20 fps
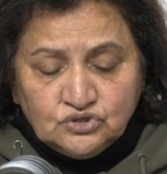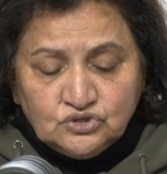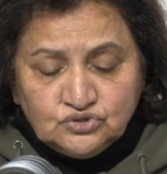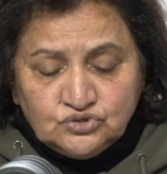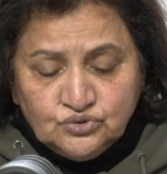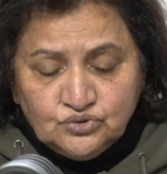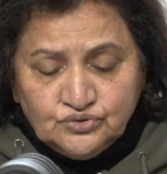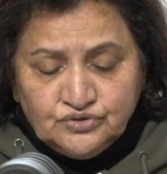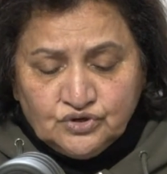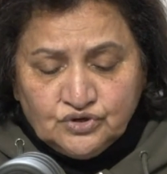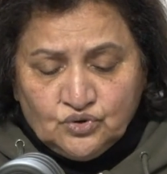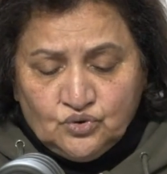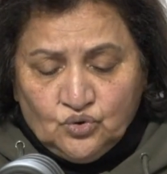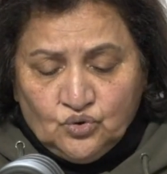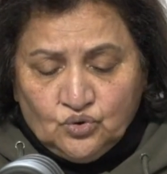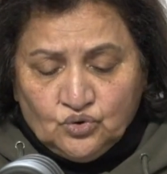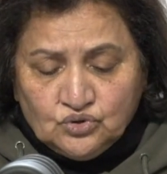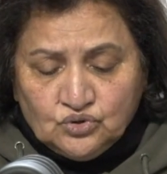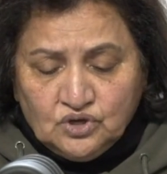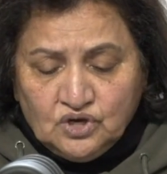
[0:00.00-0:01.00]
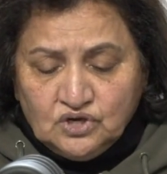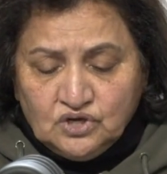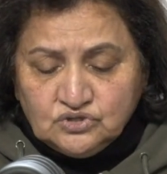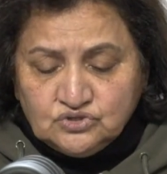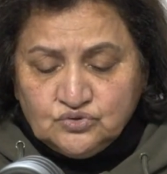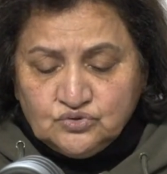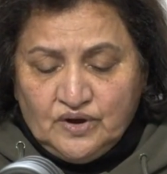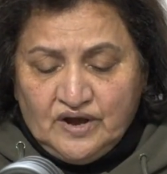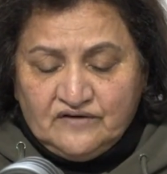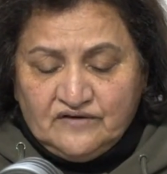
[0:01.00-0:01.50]
to the call
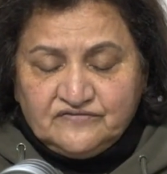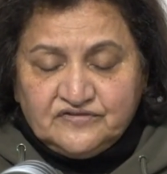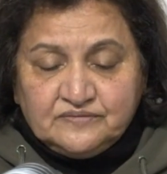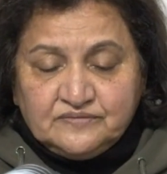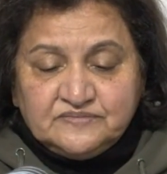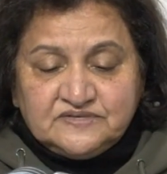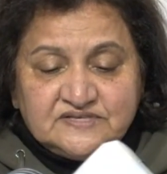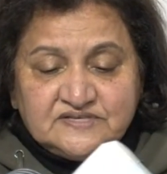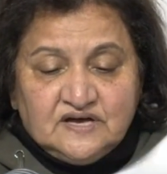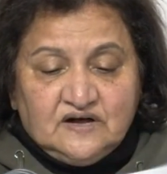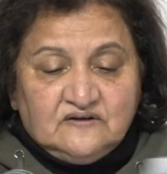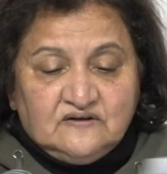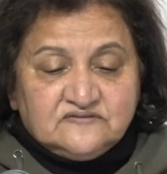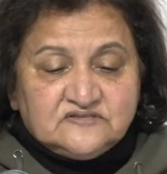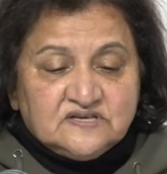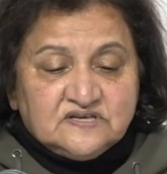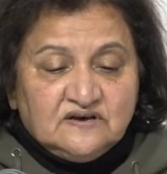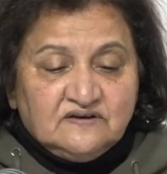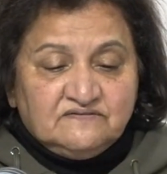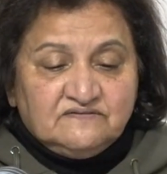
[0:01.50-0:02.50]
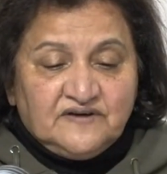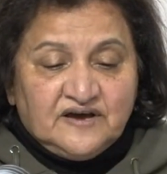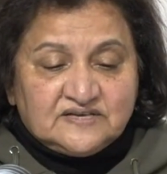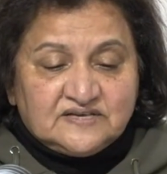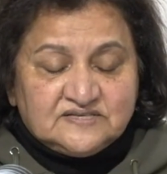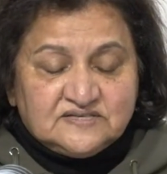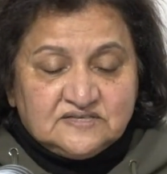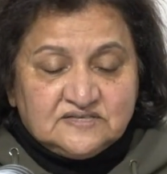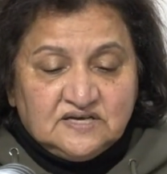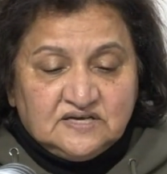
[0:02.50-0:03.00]
to have themselves
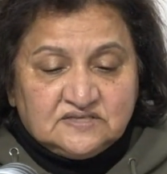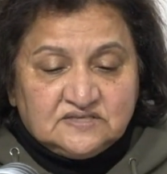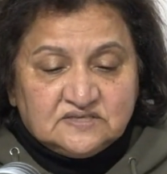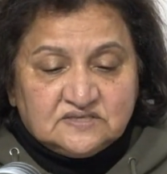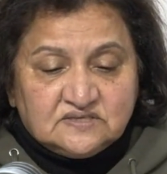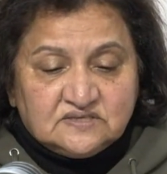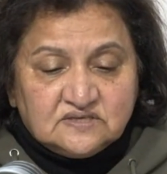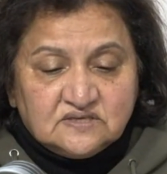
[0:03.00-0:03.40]
vaccinated.